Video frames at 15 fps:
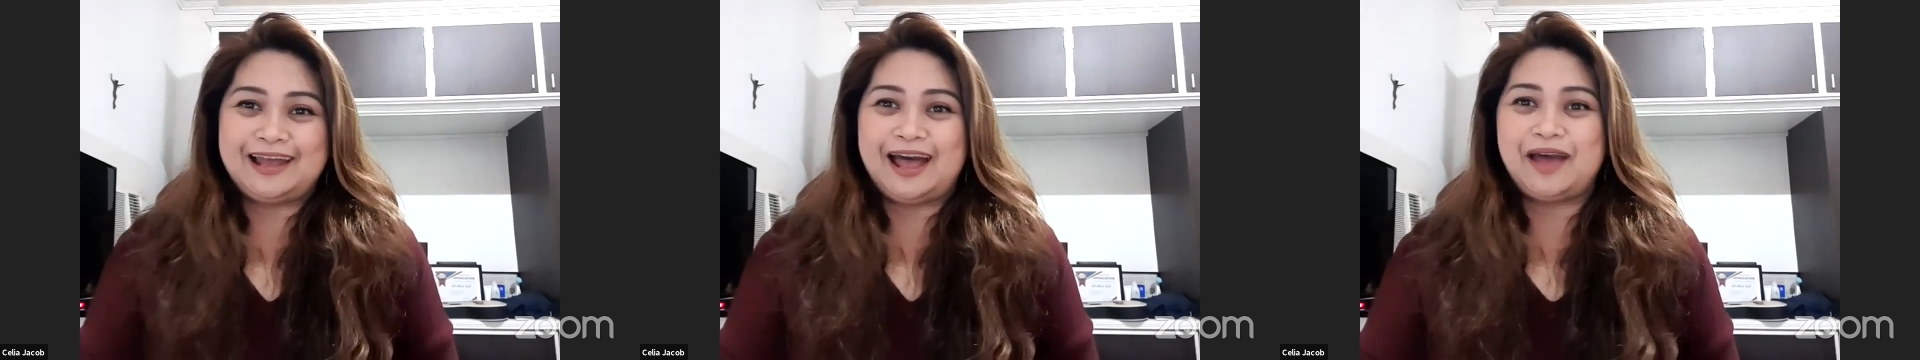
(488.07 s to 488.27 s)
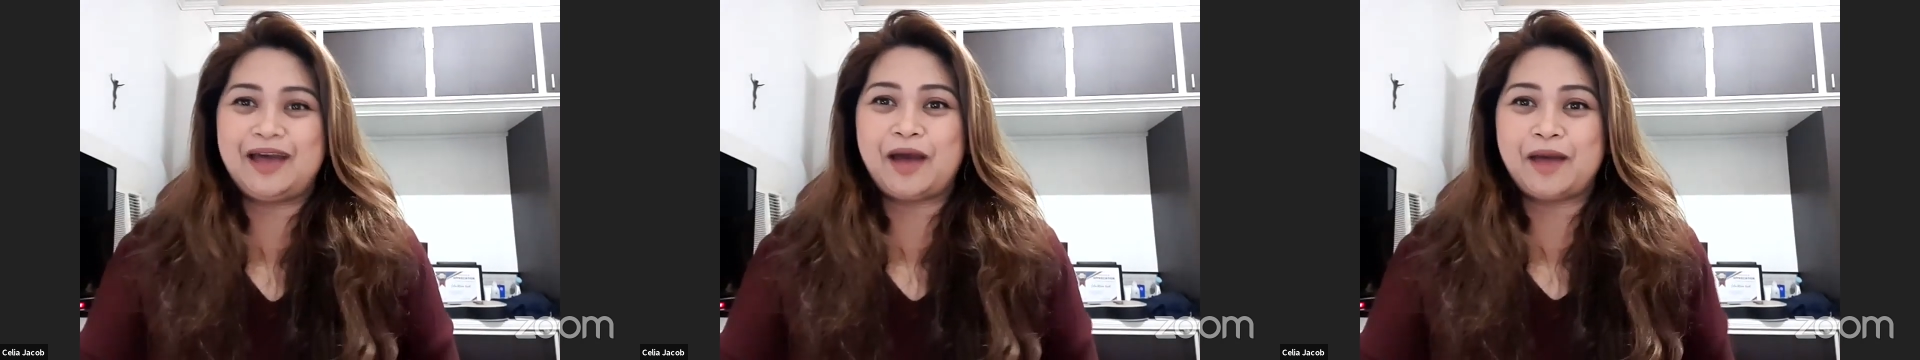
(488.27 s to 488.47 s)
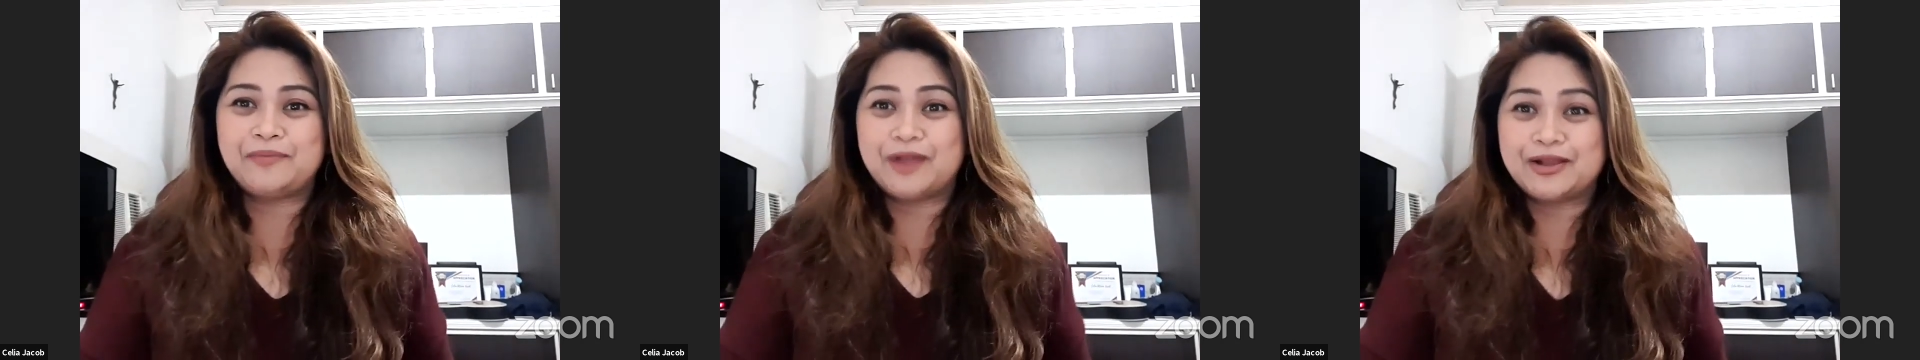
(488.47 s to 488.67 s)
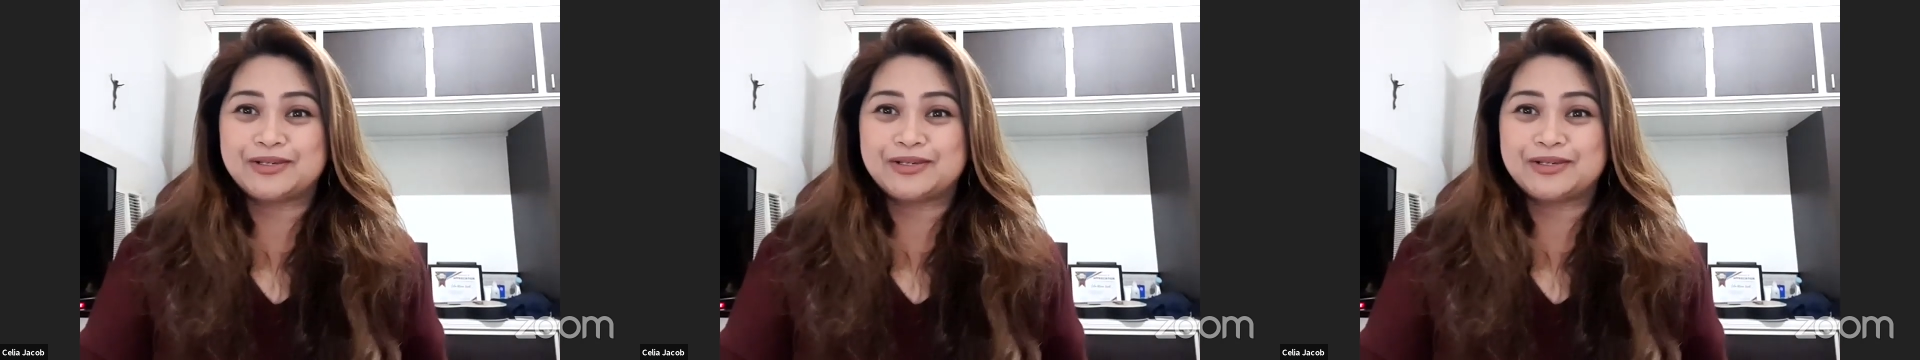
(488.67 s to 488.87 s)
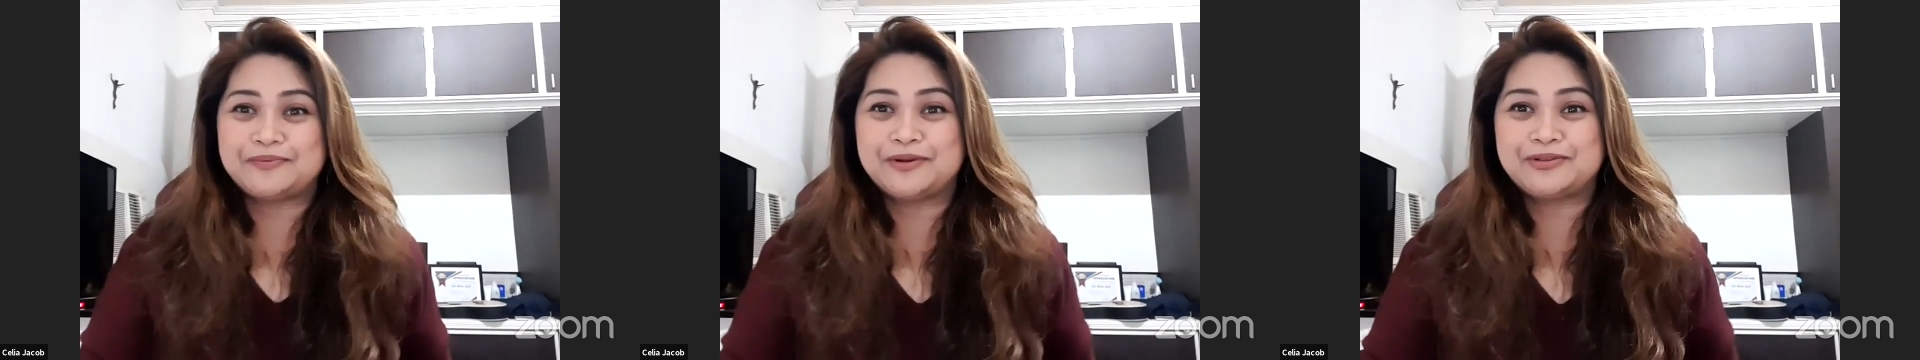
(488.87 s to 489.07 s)
I'm not
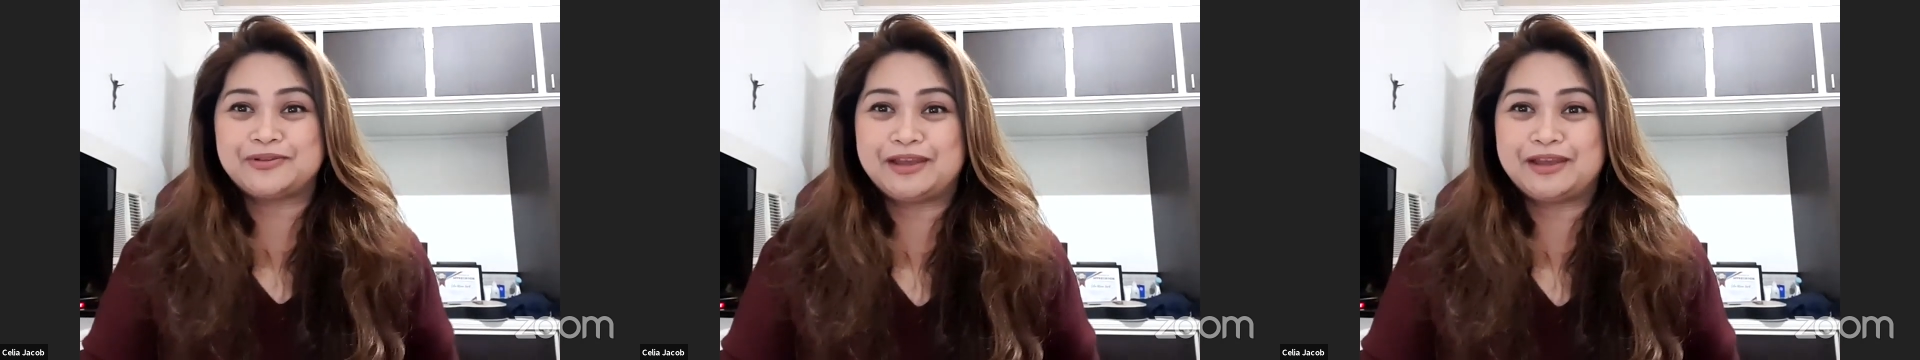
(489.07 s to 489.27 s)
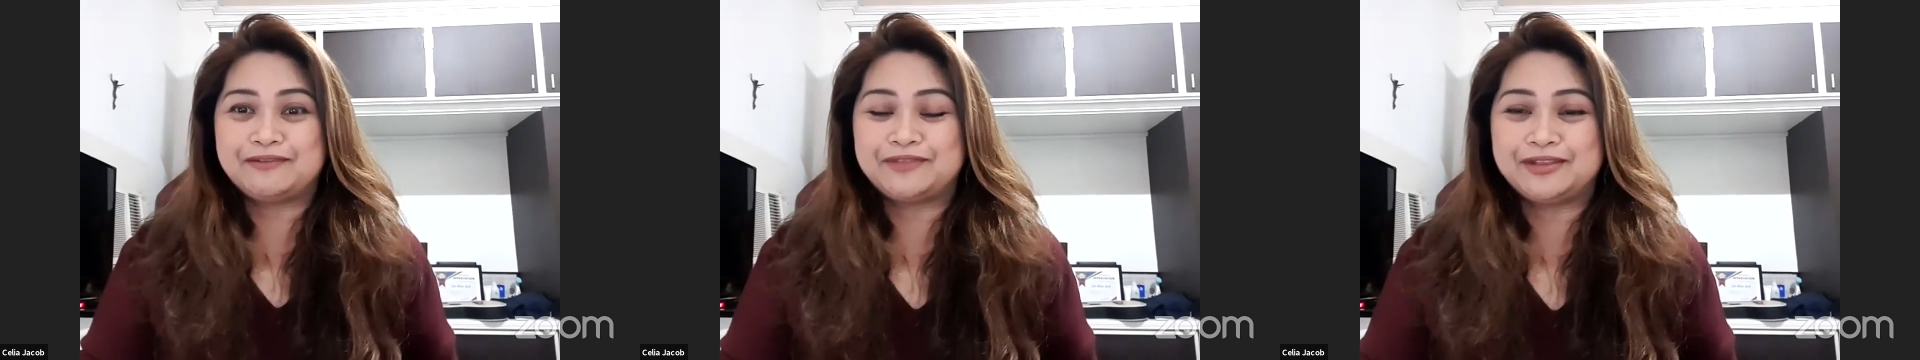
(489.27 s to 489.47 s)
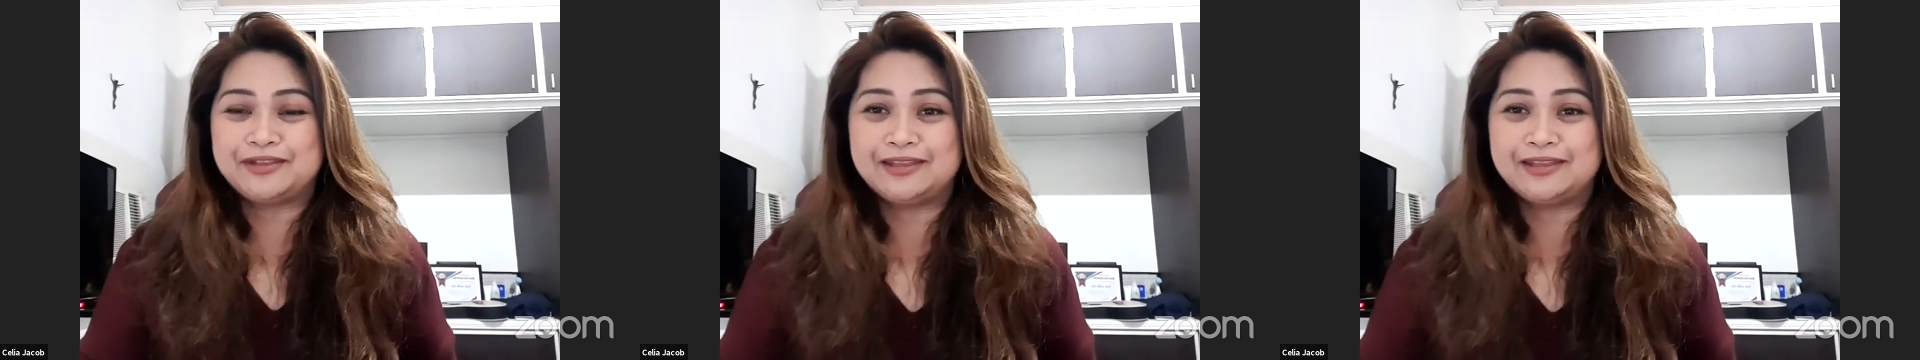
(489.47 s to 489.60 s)
supposed to have